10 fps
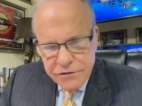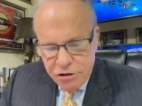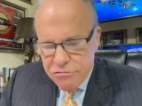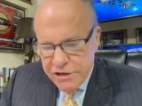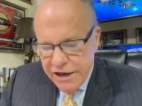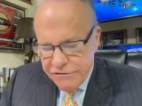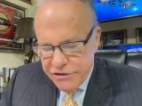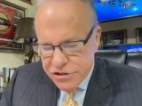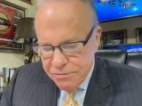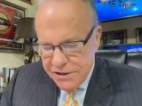you gave
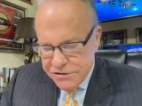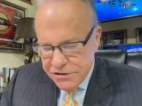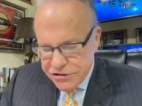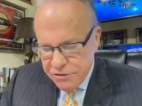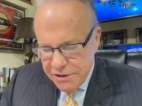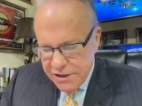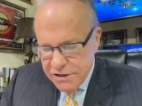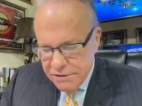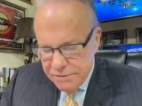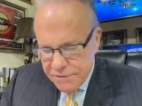this message to
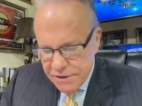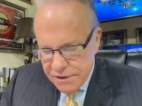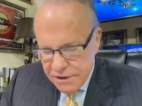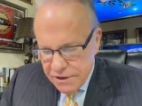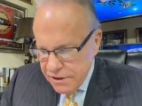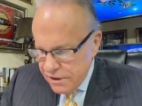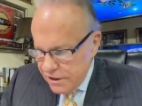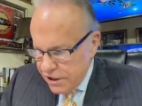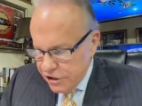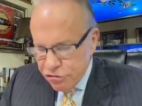me,
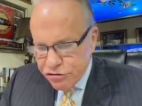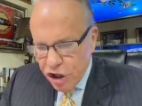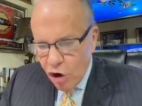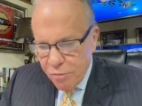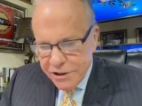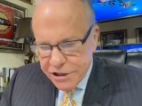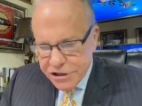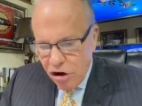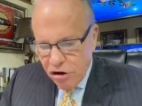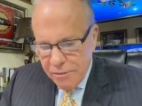and you told me to
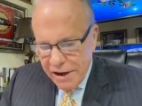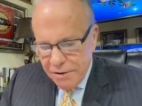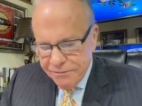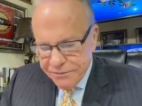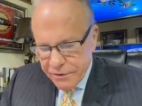talk about